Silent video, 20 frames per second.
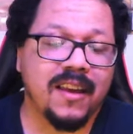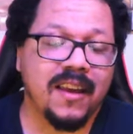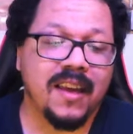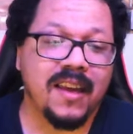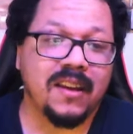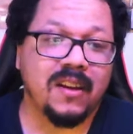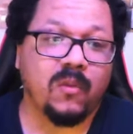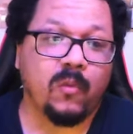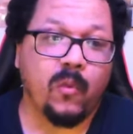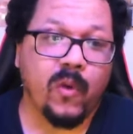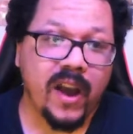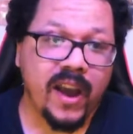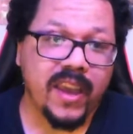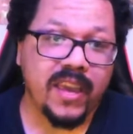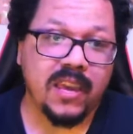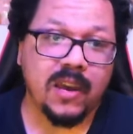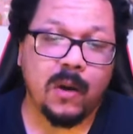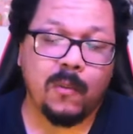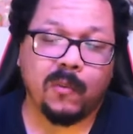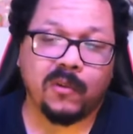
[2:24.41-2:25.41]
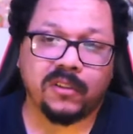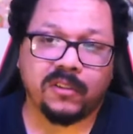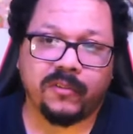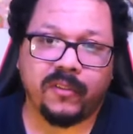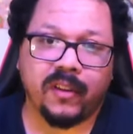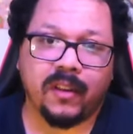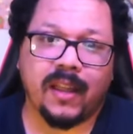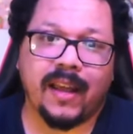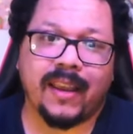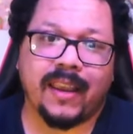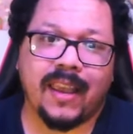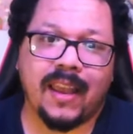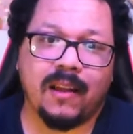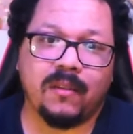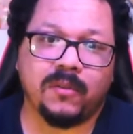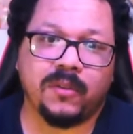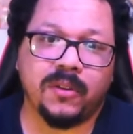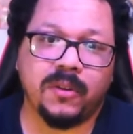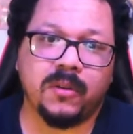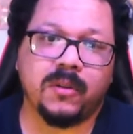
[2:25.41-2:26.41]
in a way you almost feel like
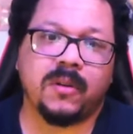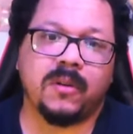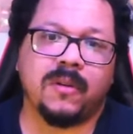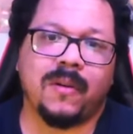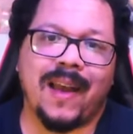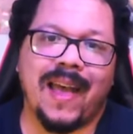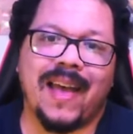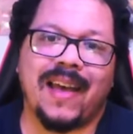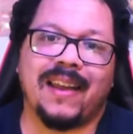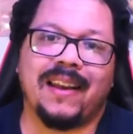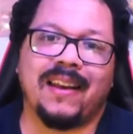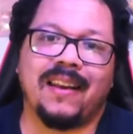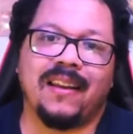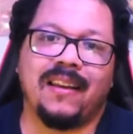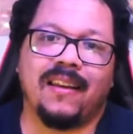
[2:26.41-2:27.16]
Count Dooku had